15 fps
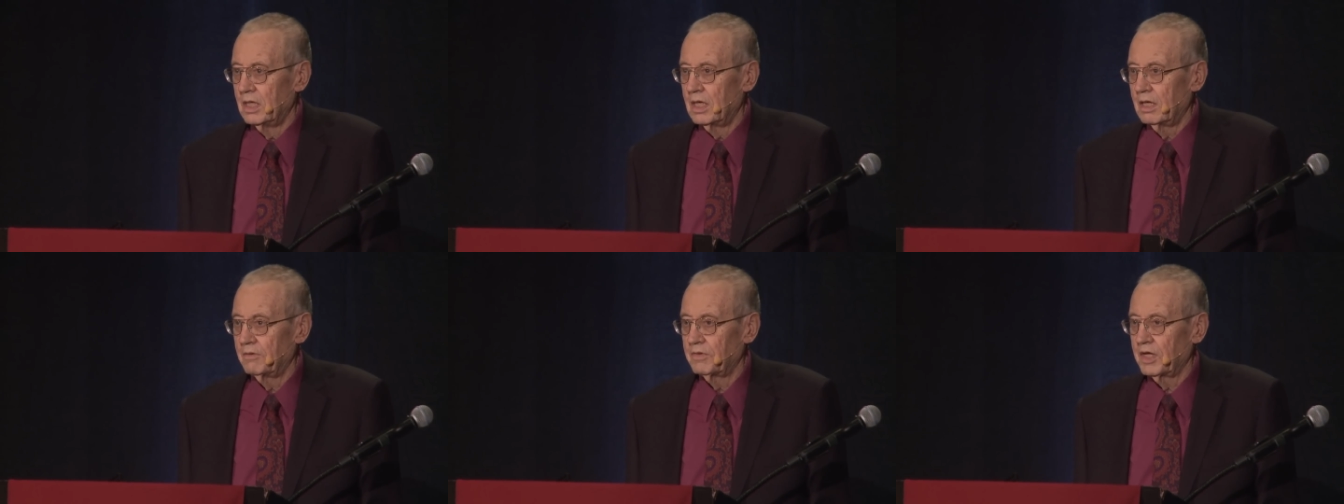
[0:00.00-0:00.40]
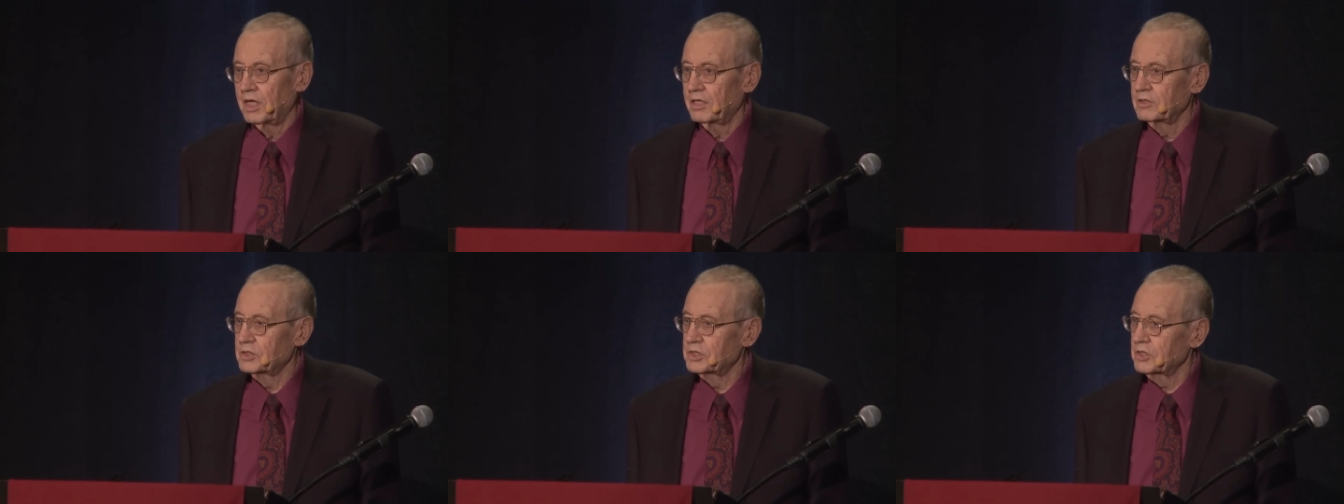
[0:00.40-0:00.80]
And
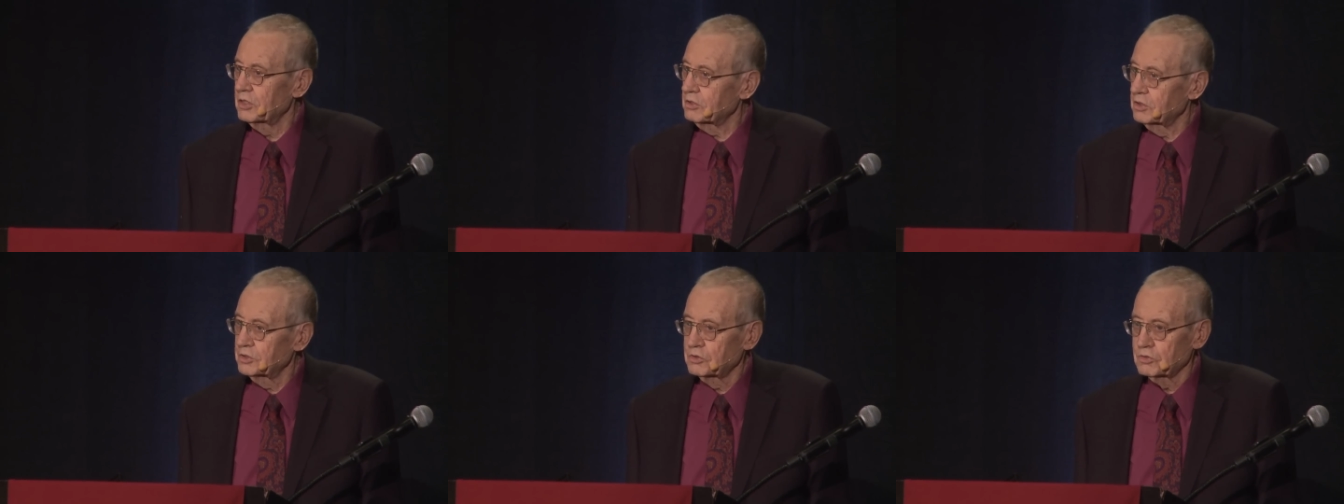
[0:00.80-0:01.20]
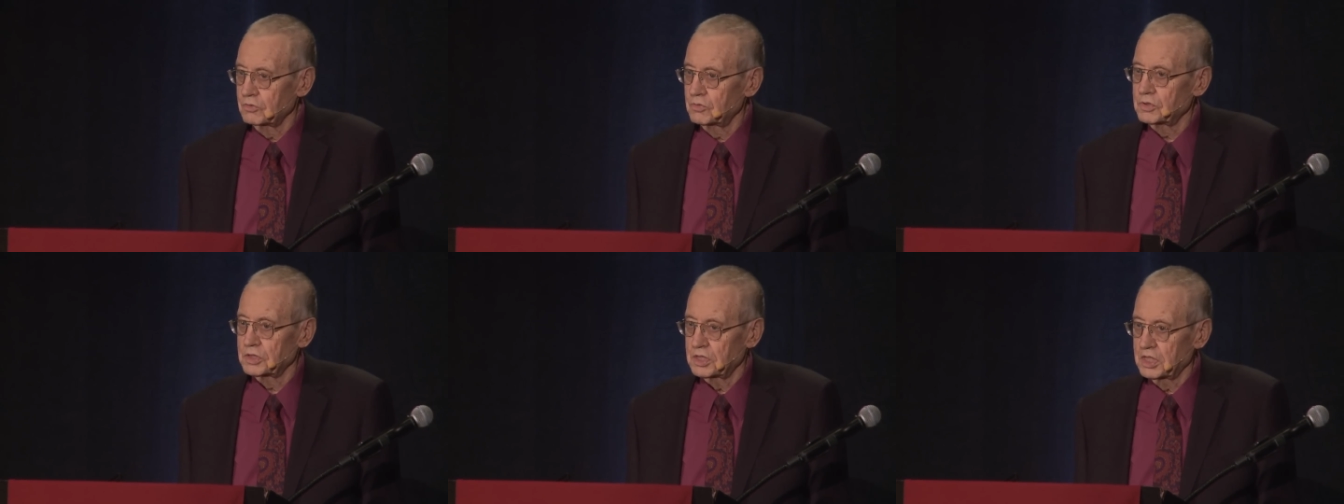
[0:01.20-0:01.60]
that is certainly
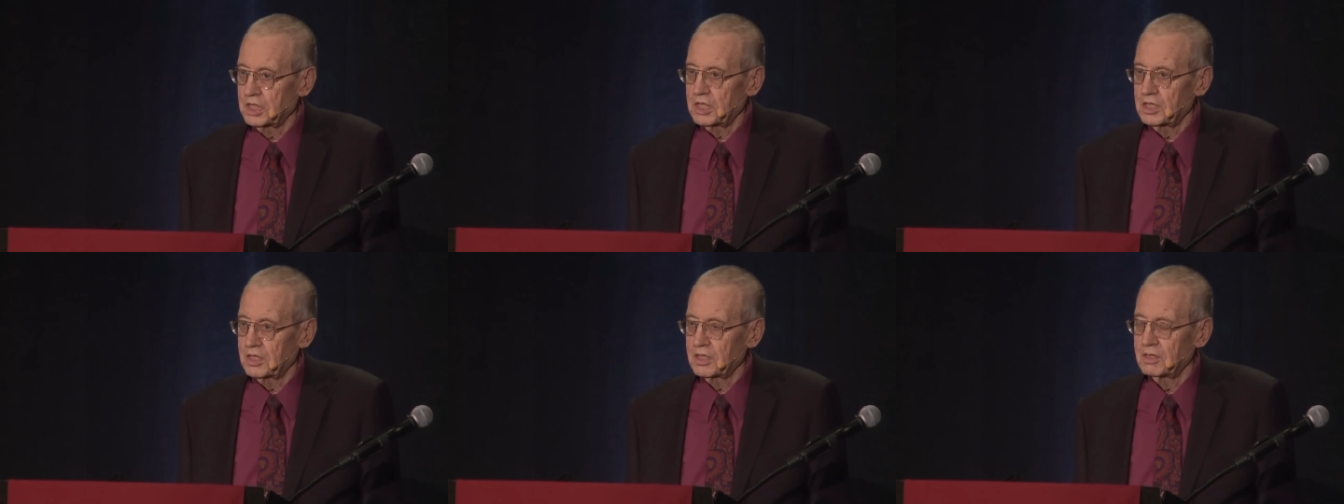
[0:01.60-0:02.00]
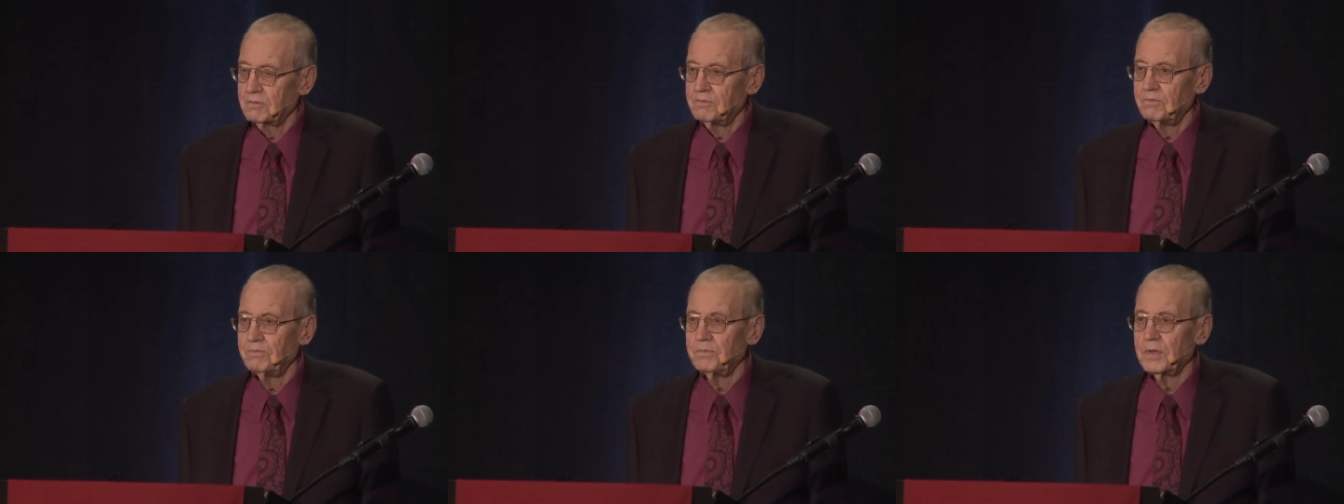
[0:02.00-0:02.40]
true today,